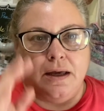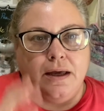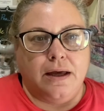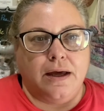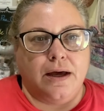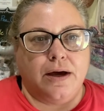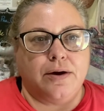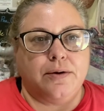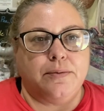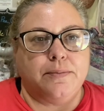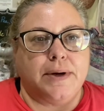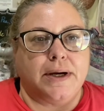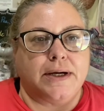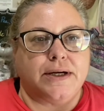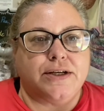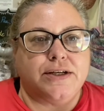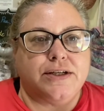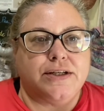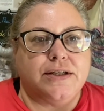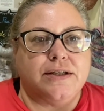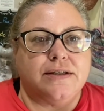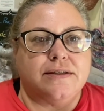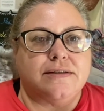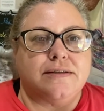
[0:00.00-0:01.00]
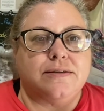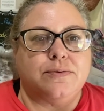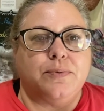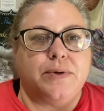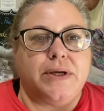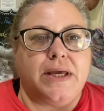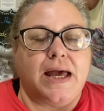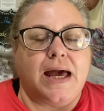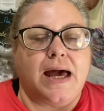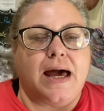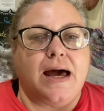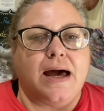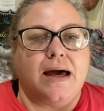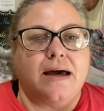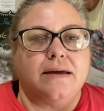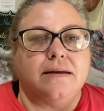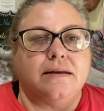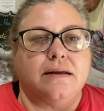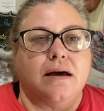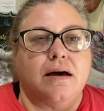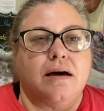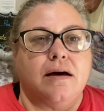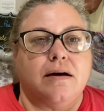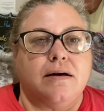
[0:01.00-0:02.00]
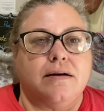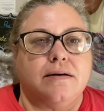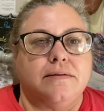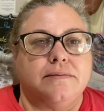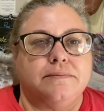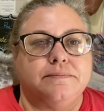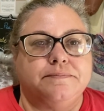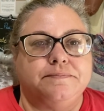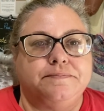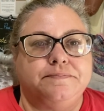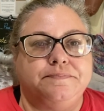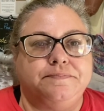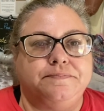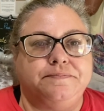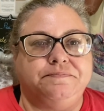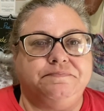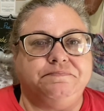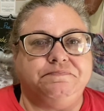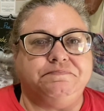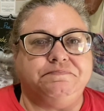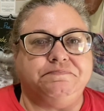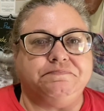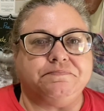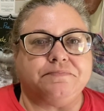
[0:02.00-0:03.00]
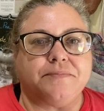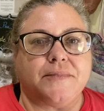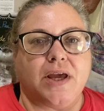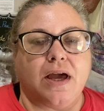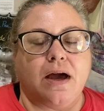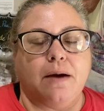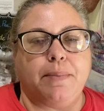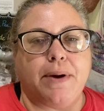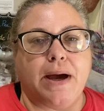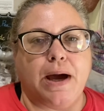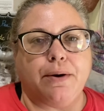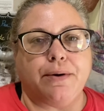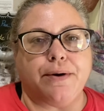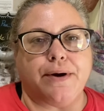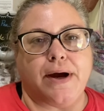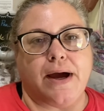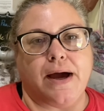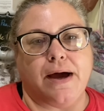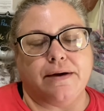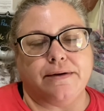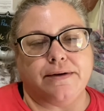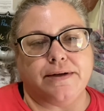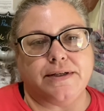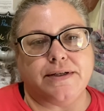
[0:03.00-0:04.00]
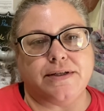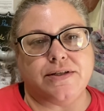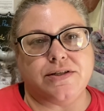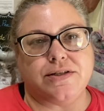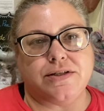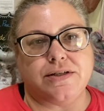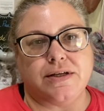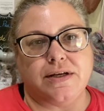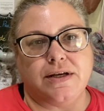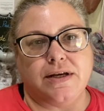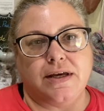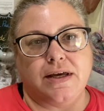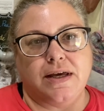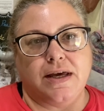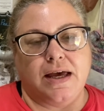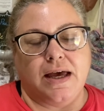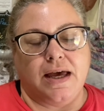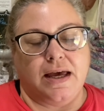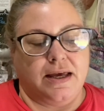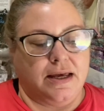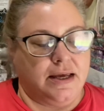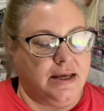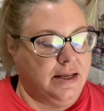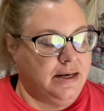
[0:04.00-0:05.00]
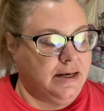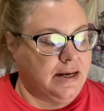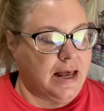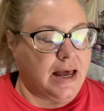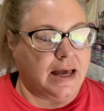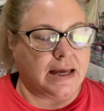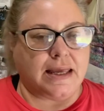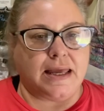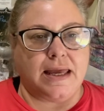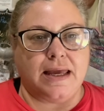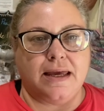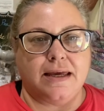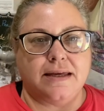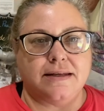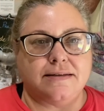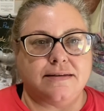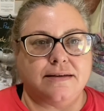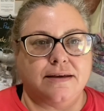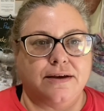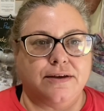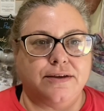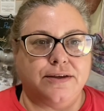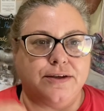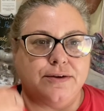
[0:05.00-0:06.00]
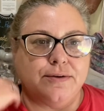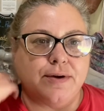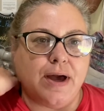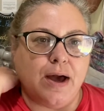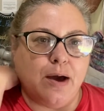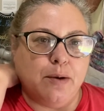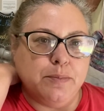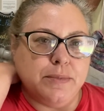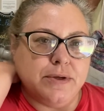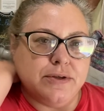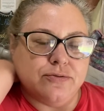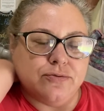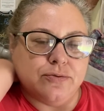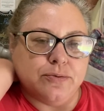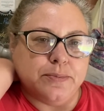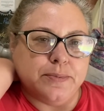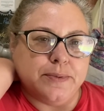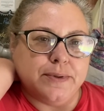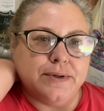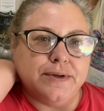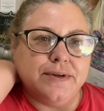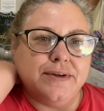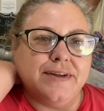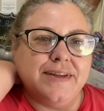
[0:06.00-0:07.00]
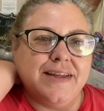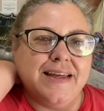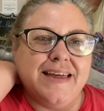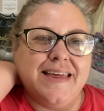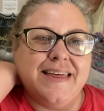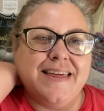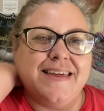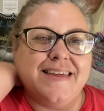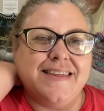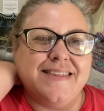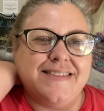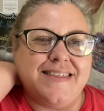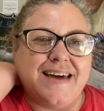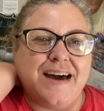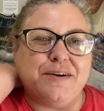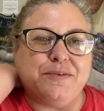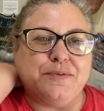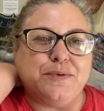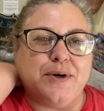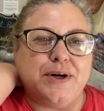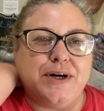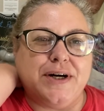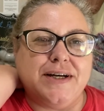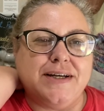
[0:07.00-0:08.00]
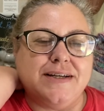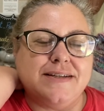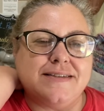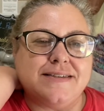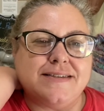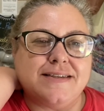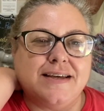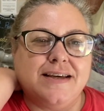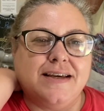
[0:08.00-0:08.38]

oh my goodness, we had a power outage, and I can't tell you how miserable that was